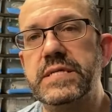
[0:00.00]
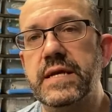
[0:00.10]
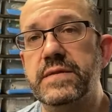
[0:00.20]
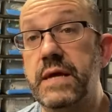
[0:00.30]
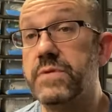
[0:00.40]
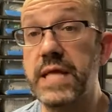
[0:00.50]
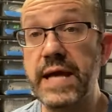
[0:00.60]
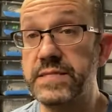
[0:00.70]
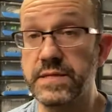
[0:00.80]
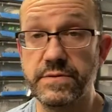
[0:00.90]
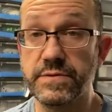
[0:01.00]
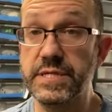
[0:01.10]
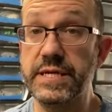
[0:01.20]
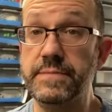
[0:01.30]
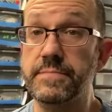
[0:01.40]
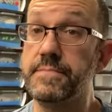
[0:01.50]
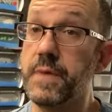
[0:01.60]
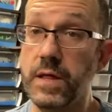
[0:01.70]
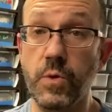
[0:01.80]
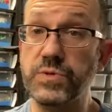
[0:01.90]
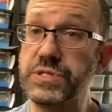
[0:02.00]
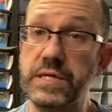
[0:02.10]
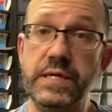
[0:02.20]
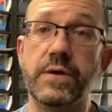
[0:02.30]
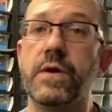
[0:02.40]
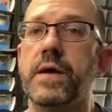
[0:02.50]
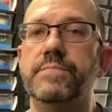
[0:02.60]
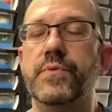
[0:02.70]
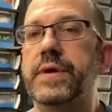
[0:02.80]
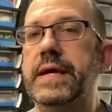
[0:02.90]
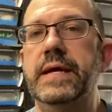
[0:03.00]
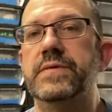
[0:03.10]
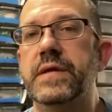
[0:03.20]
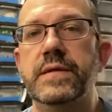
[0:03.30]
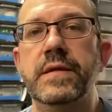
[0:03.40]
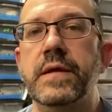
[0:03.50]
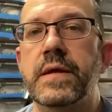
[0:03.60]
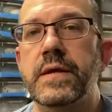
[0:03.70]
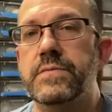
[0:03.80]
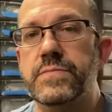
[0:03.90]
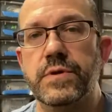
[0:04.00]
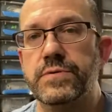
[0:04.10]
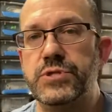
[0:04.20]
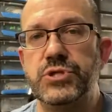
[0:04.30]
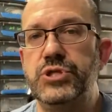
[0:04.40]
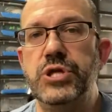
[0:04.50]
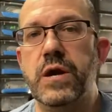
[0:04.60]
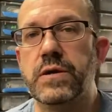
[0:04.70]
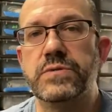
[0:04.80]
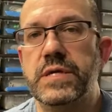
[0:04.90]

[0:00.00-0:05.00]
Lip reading: and they would last literally almost a year on point, and then they're just junk.